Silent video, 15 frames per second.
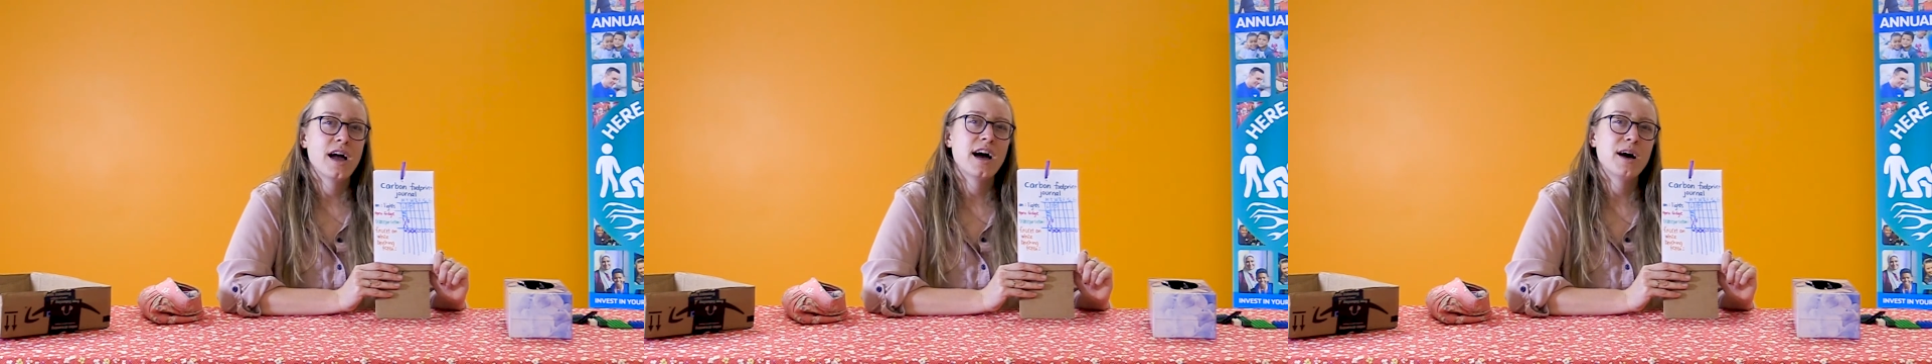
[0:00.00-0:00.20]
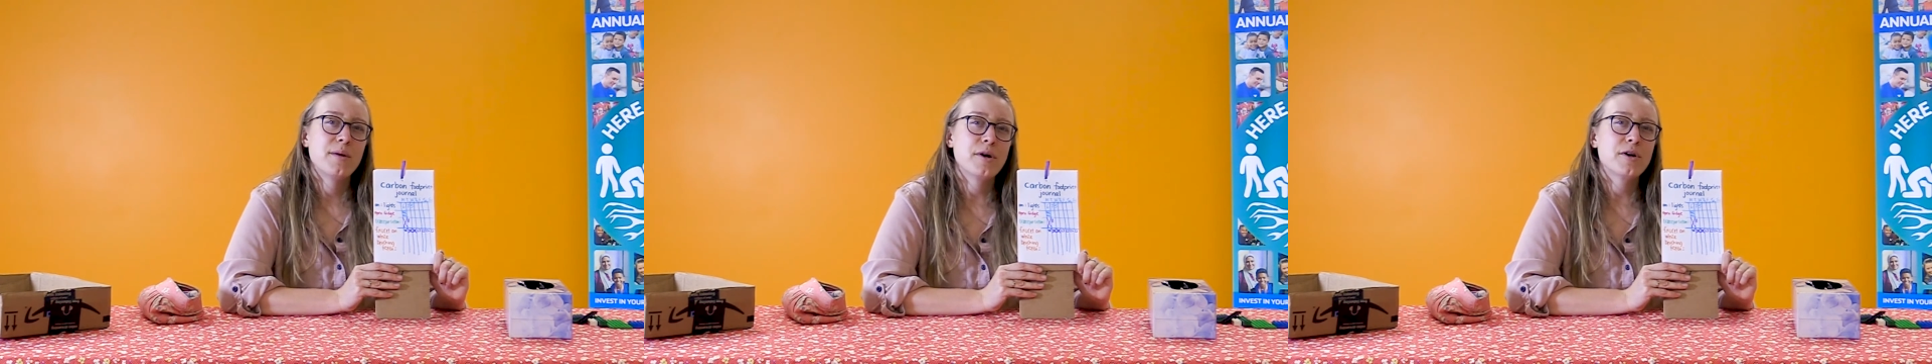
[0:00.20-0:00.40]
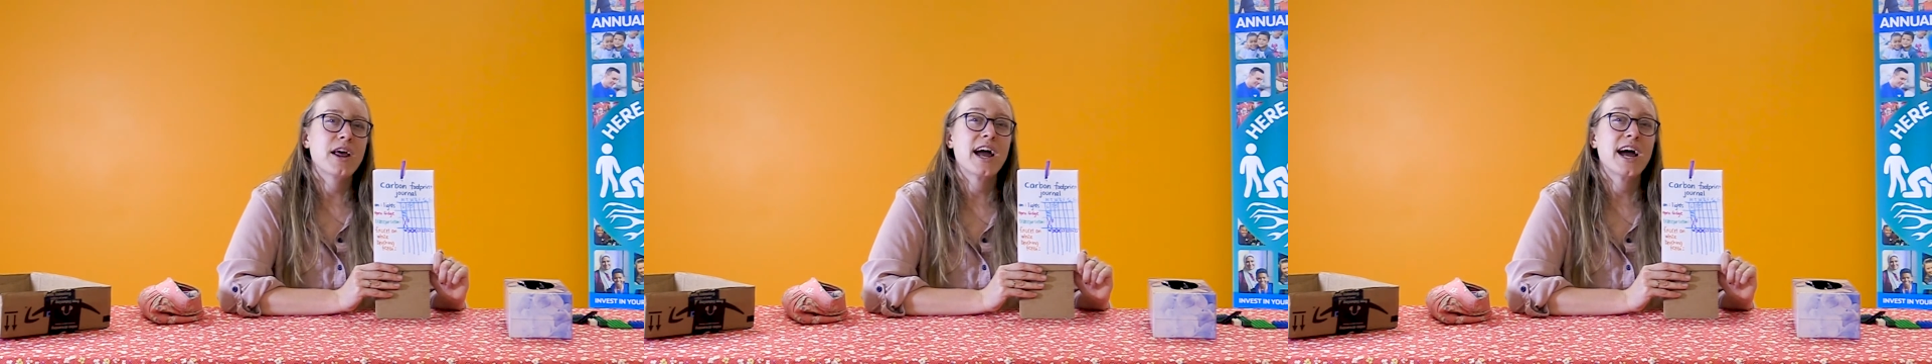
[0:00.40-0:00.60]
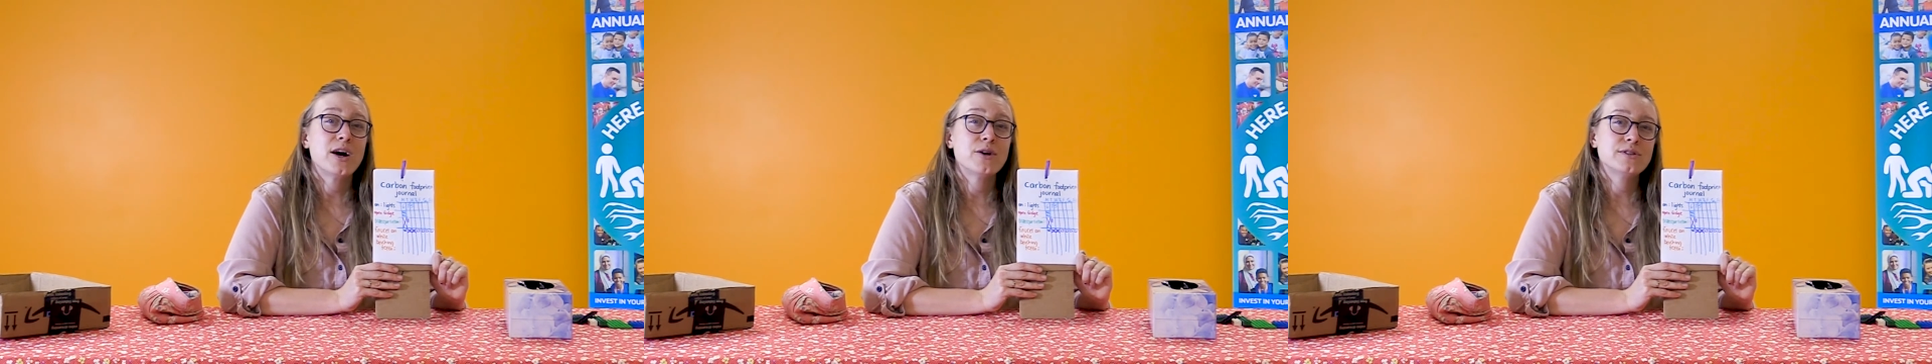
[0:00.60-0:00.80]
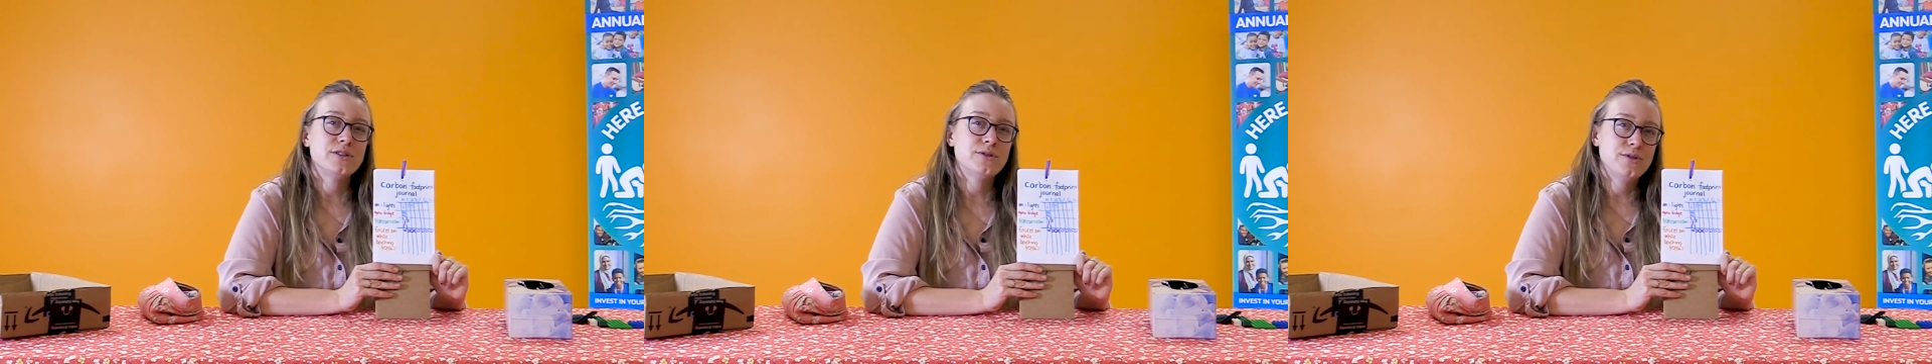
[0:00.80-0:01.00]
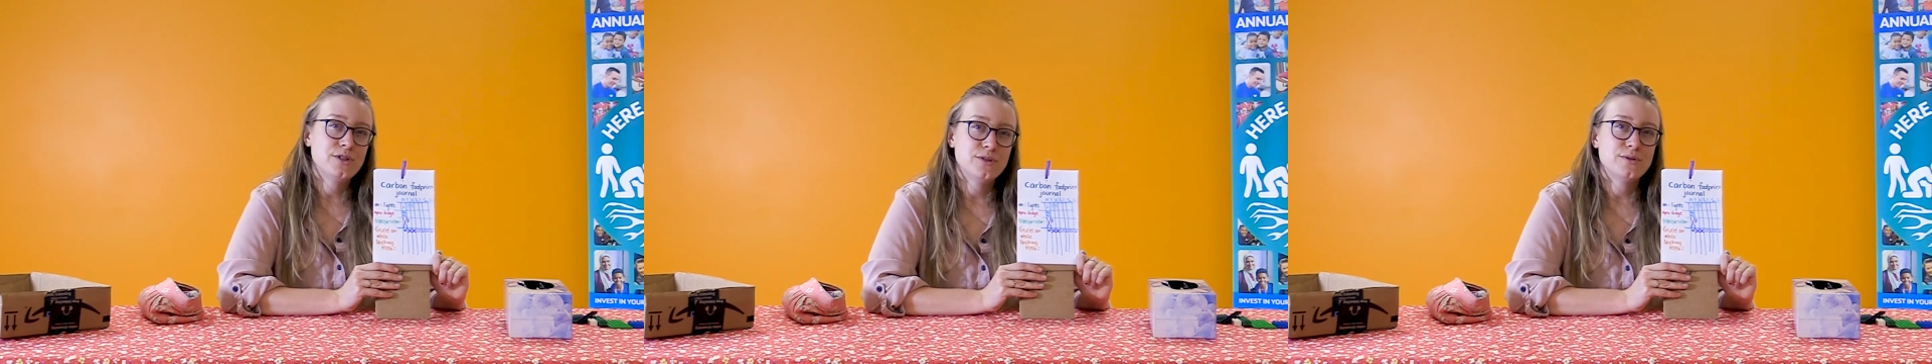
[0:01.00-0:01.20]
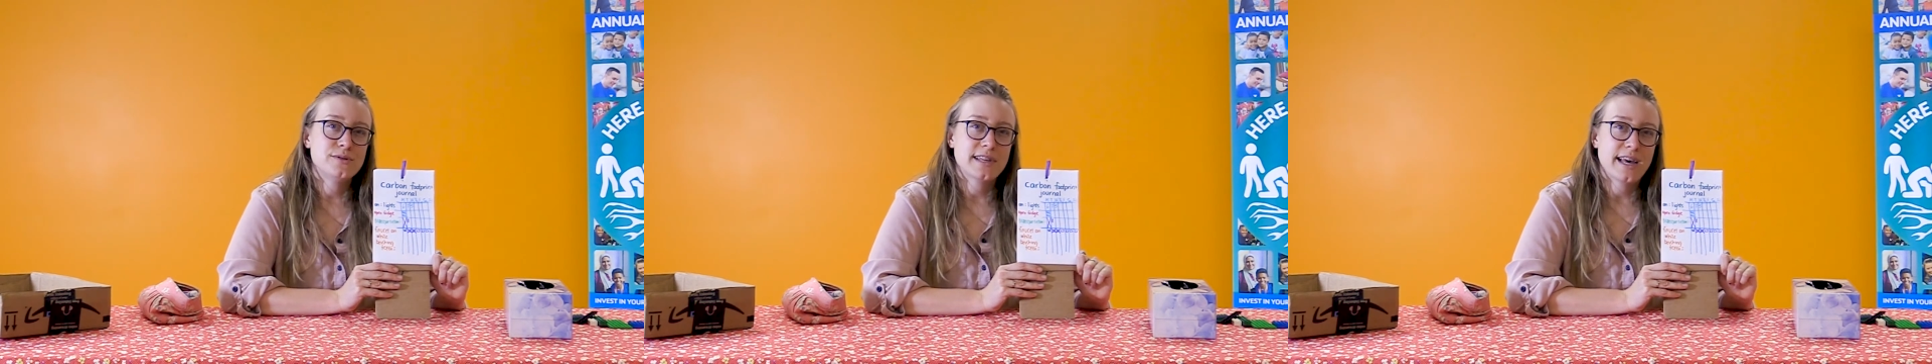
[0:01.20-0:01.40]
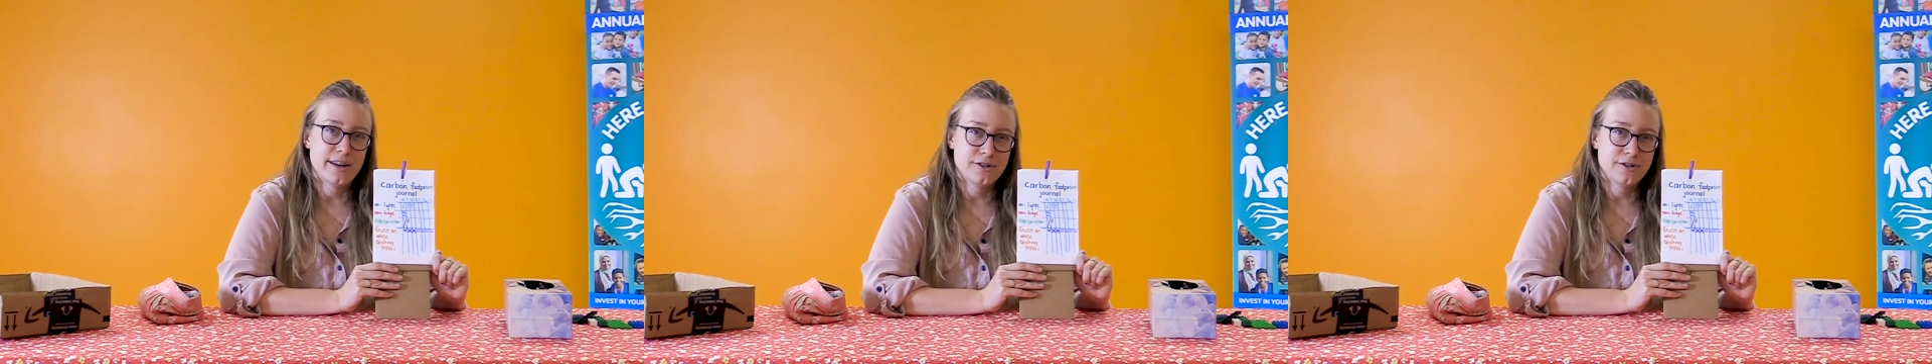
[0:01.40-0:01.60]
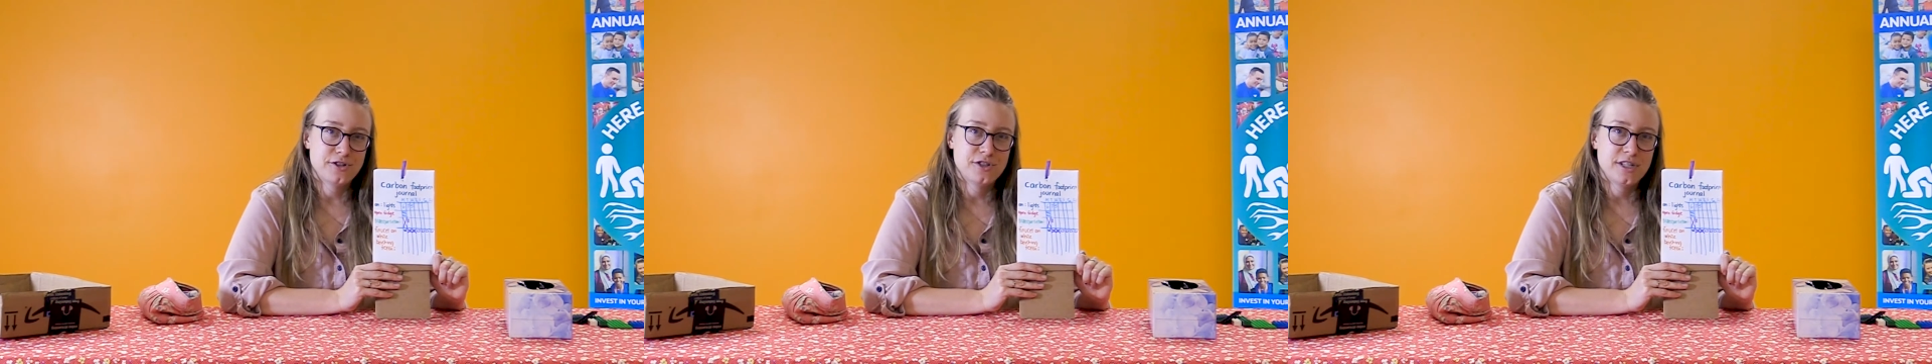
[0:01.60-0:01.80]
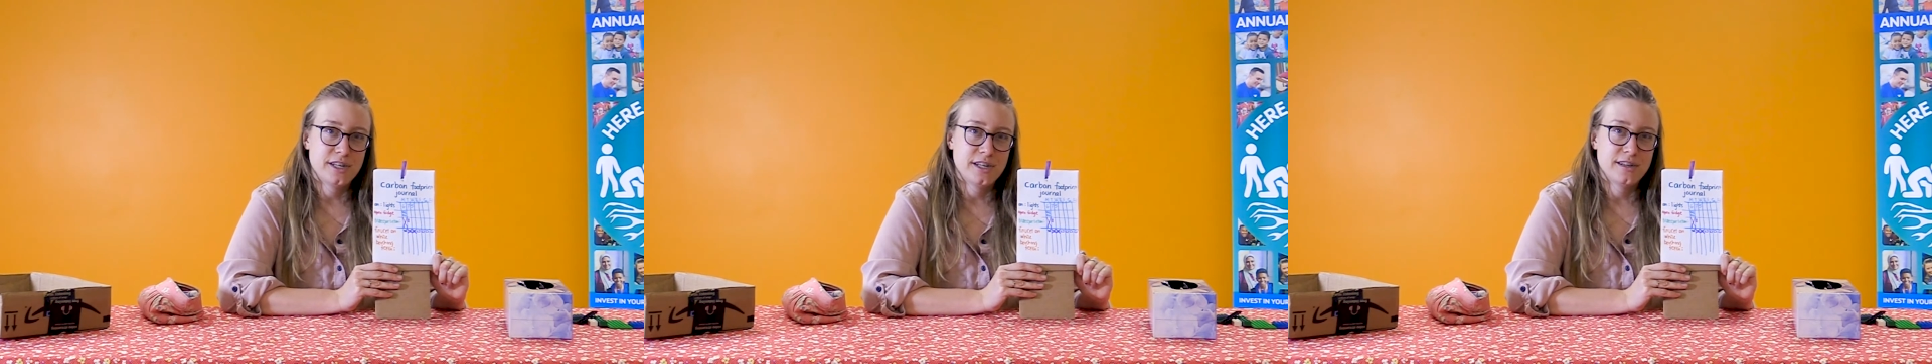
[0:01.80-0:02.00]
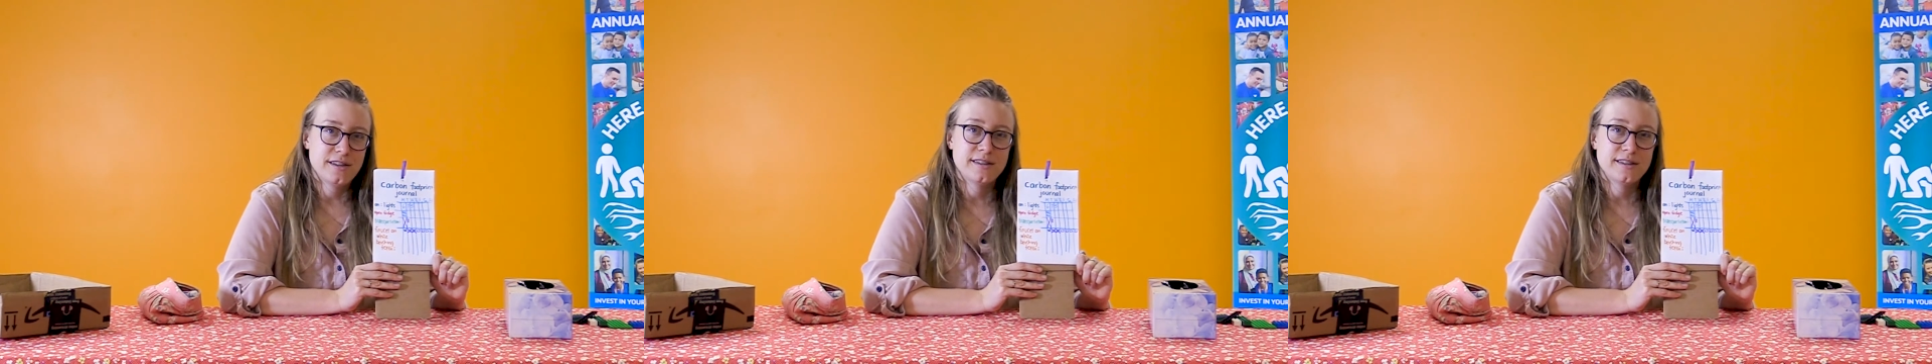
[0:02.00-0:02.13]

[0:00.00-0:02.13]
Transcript: about how you use energy